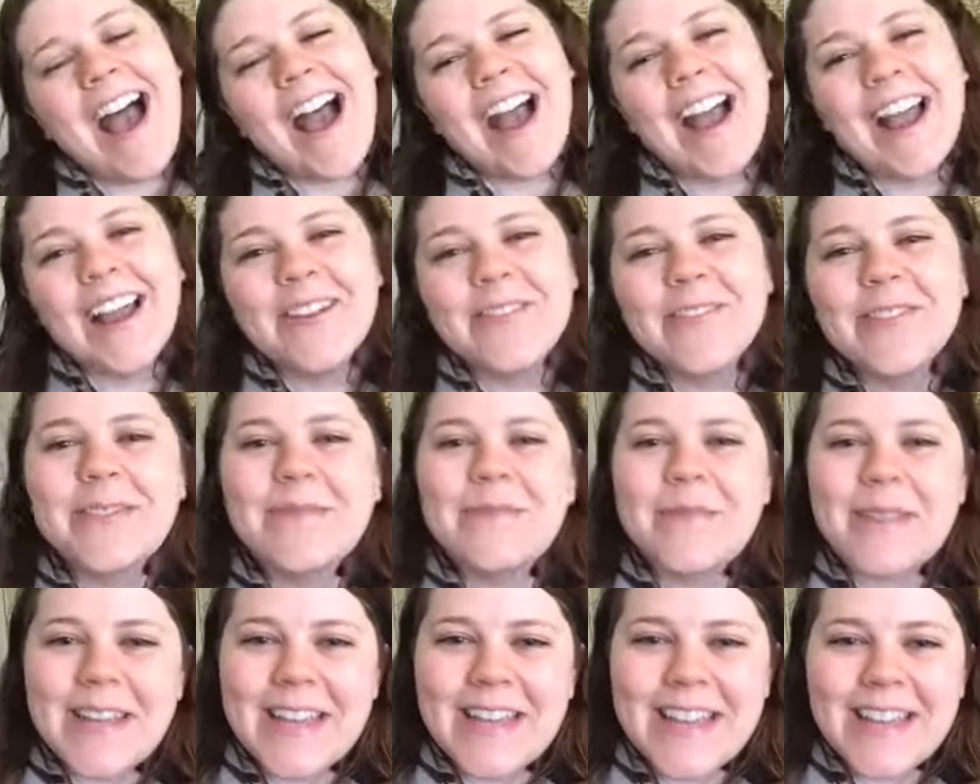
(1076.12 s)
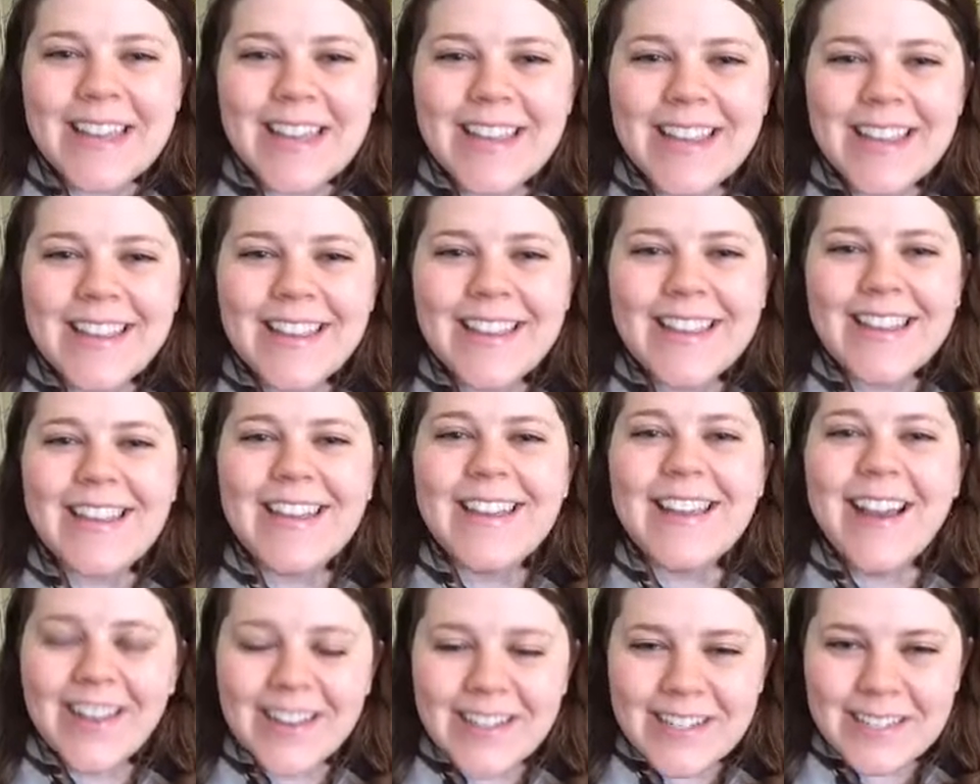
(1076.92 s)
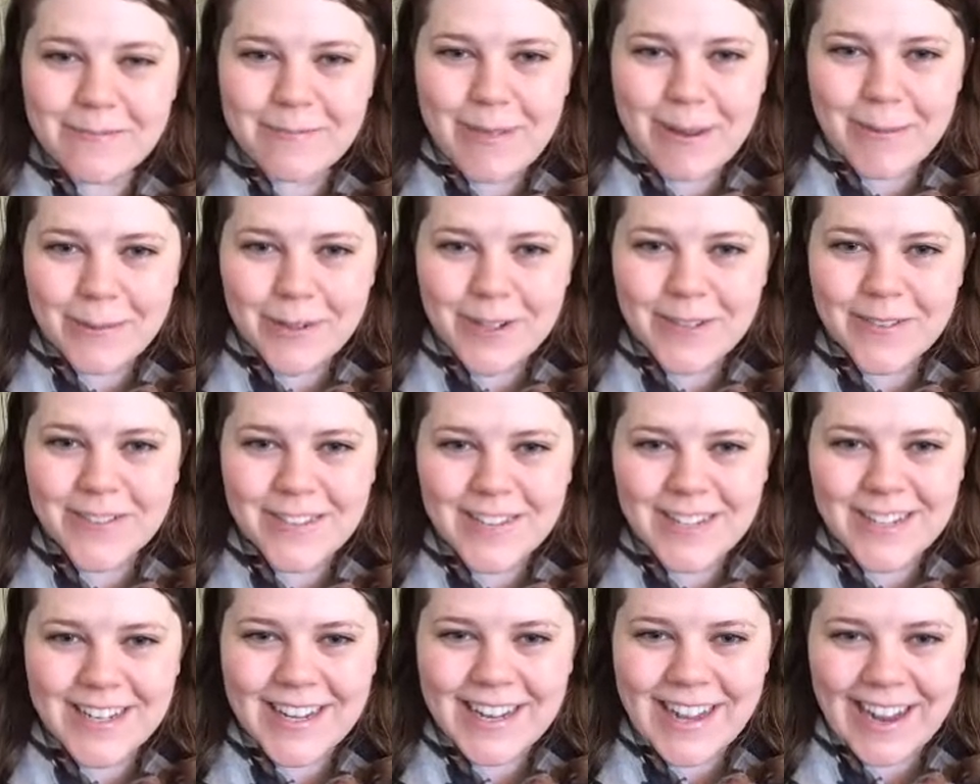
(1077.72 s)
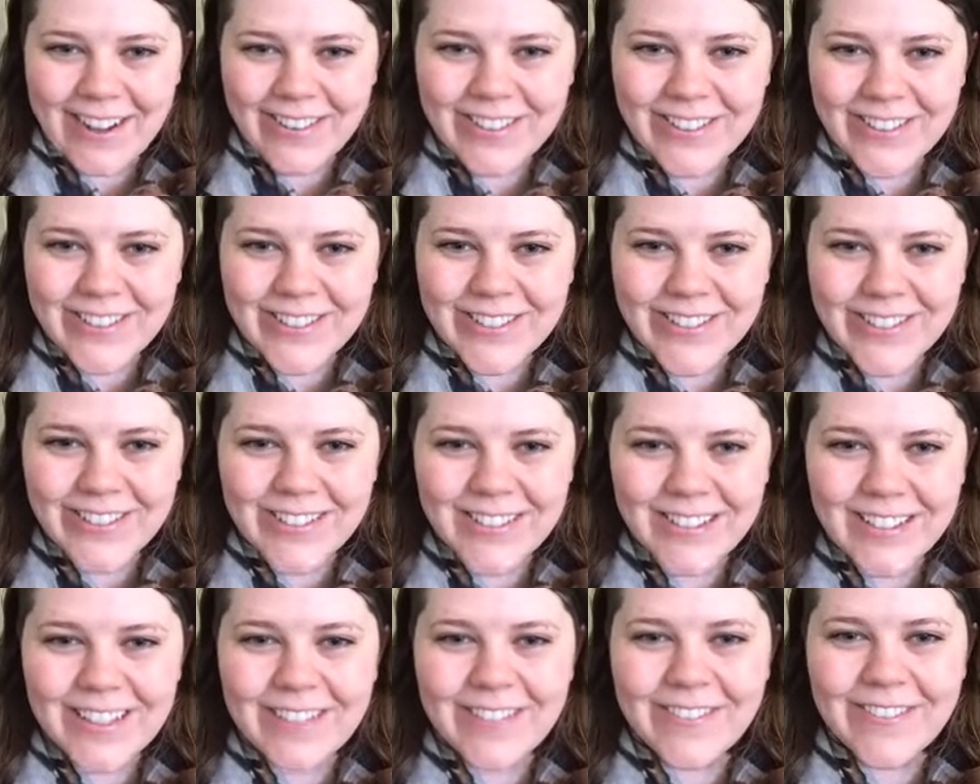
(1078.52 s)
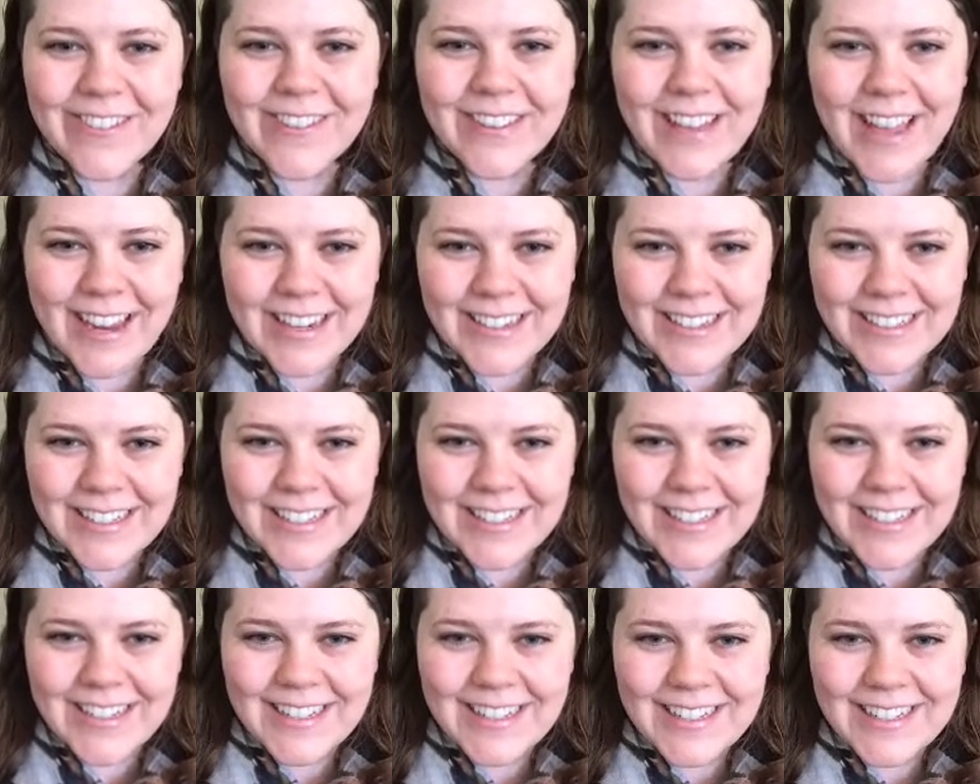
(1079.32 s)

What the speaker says: I would be the youngest member of City Council if elected.